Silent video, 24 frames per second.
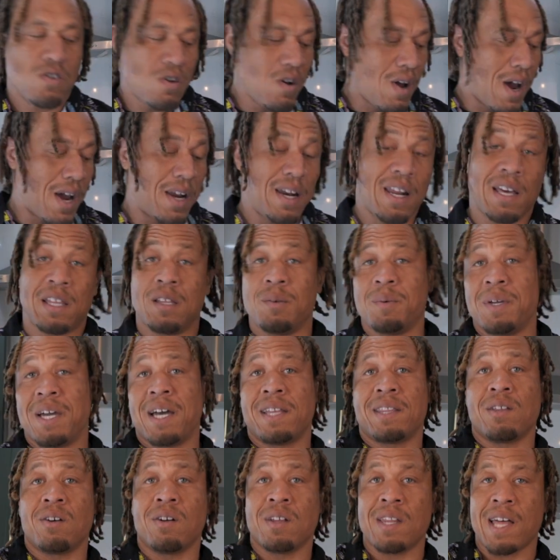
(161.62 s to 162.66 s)
All right, now that we
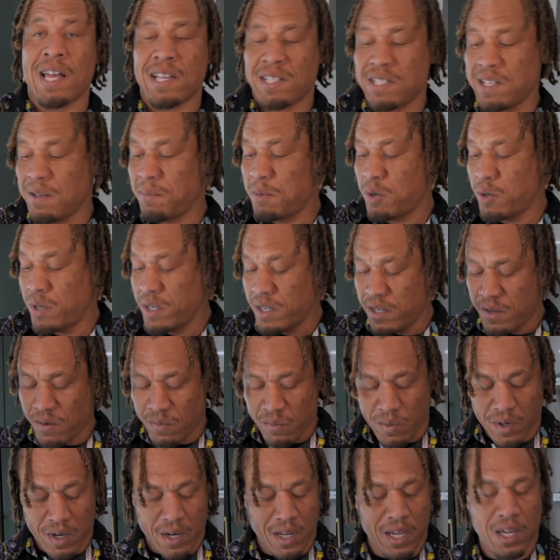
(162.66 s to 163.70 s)
got all that simmering,
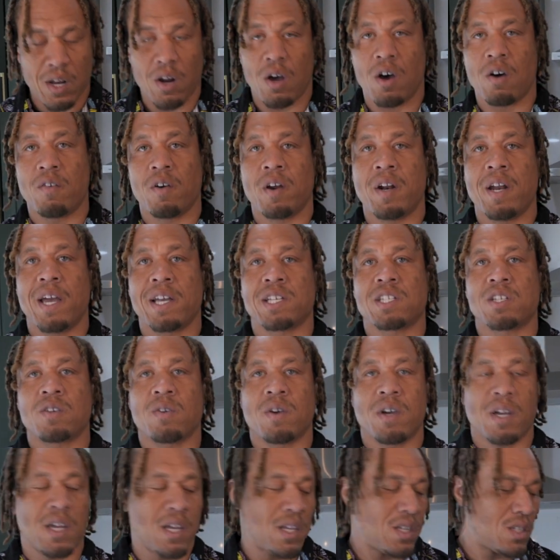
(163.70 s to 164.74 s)
we're gonna get all of our next
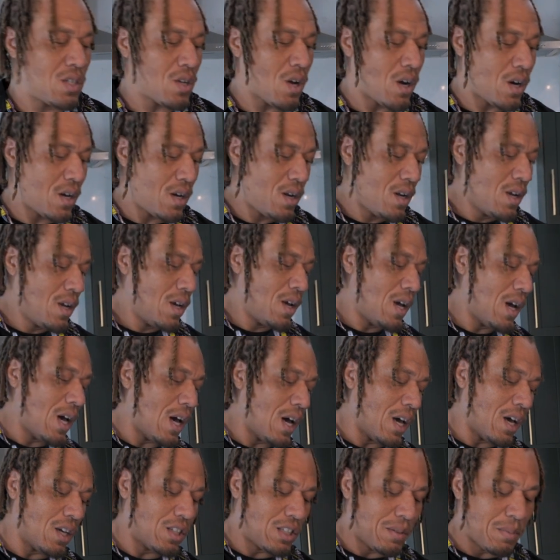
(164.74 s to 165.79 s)
ingredients started.
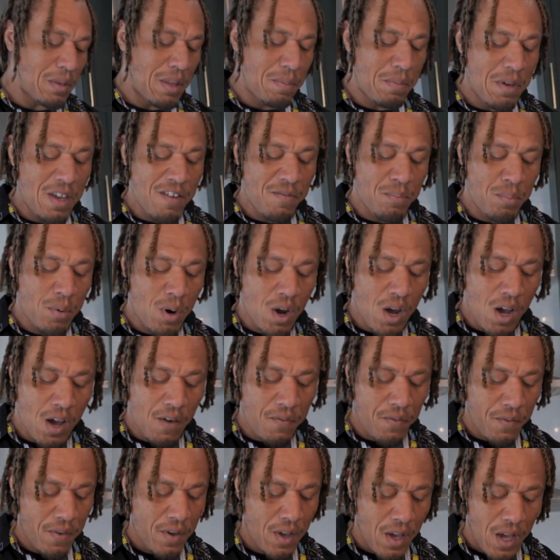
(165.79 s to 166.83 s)
Some of the beef broth,
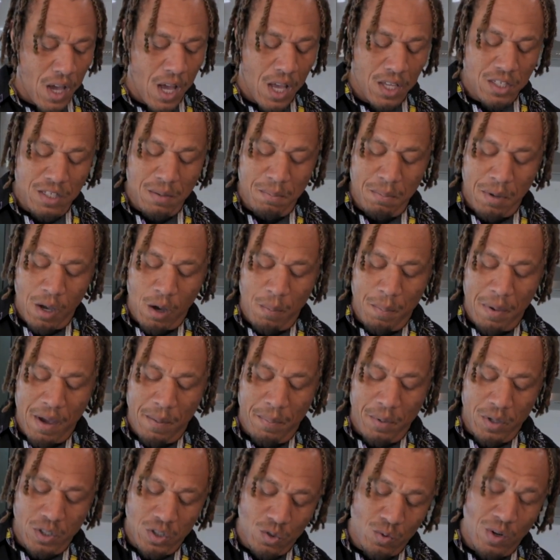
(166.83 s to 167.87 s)
some bell
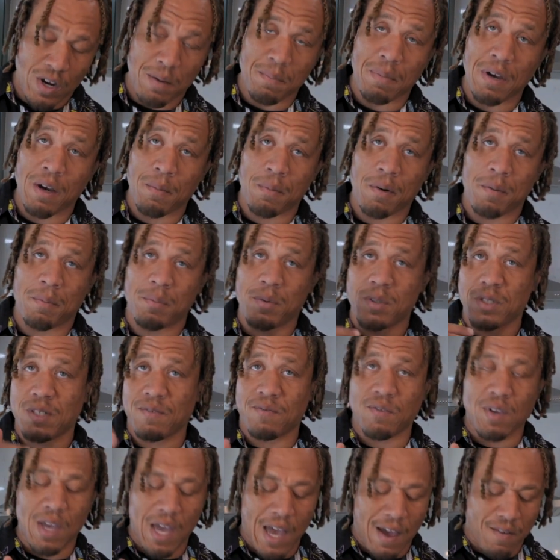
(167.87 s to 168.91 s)
peppers, green bell peppers
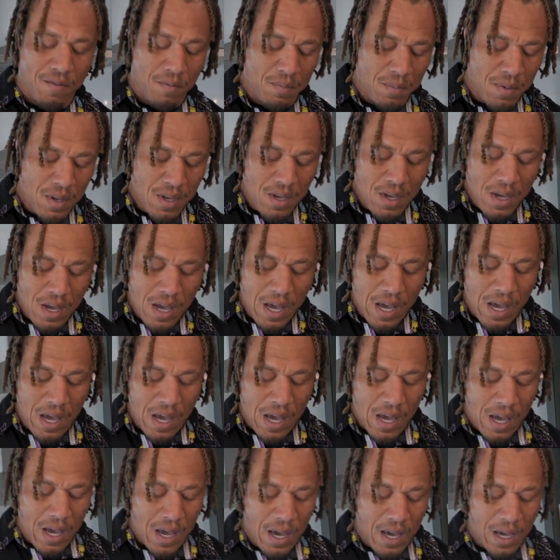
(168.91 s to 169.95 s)
if you have them.
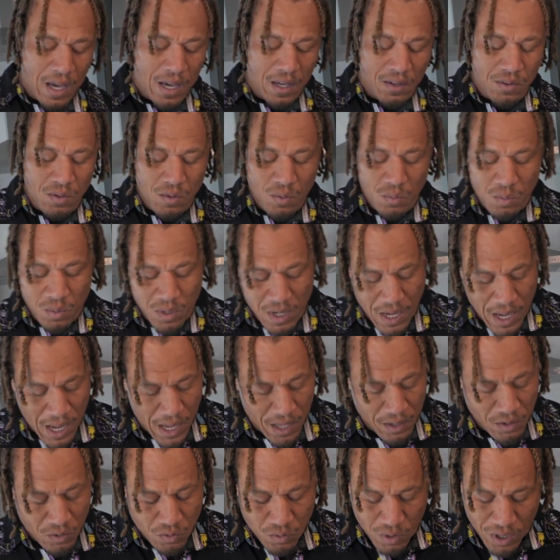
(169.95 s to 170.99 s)
We
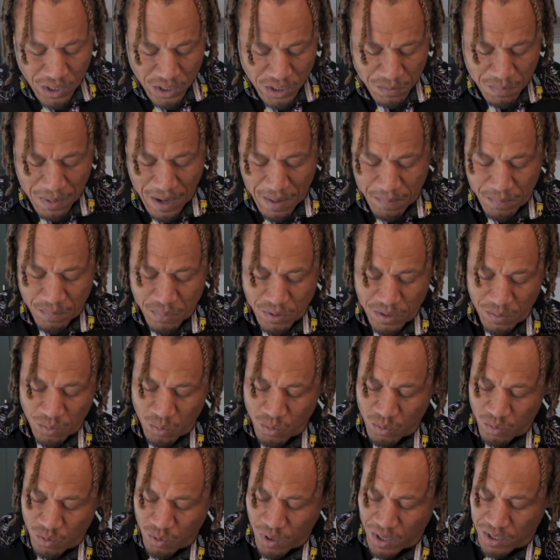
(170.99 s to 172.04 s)
got crushed some
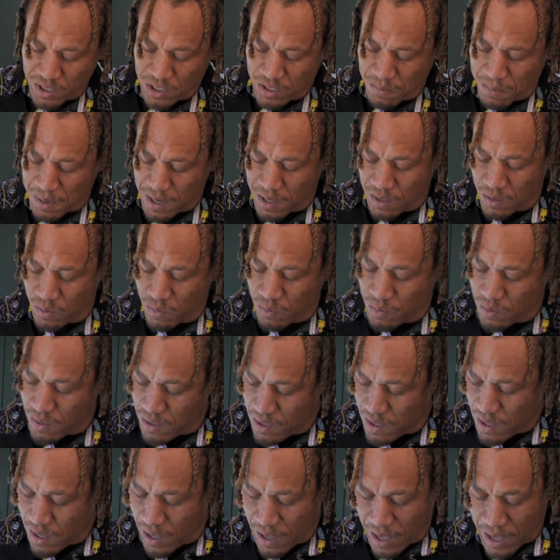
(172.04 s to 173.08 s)
crushed tomato,
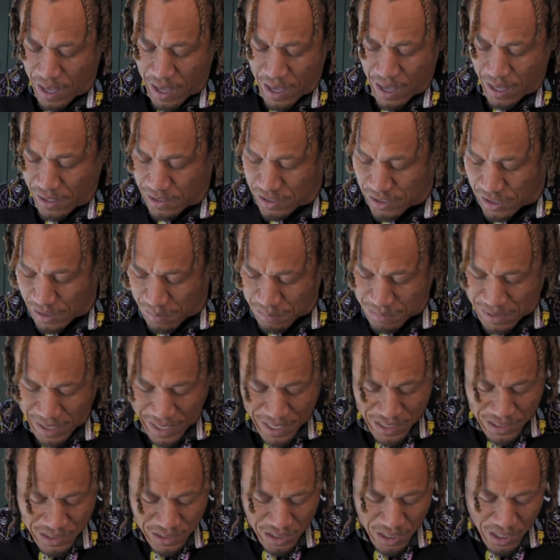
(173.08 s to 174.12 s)
some
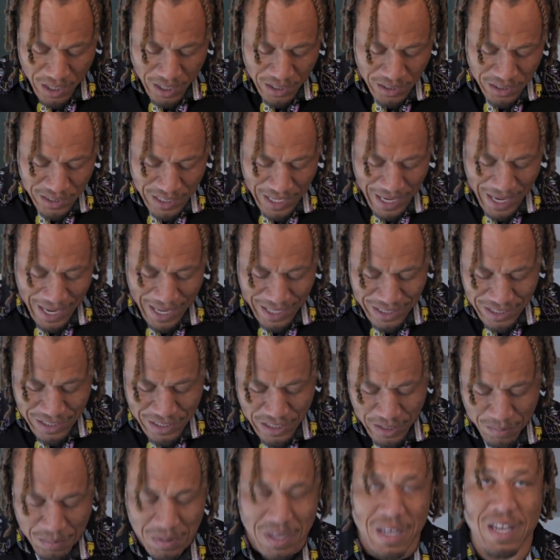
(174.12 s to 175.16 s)
diced hunt, and
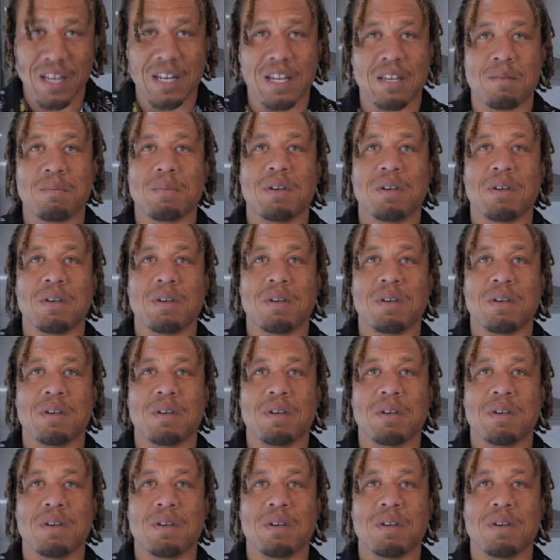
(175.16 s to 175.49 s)
some kidney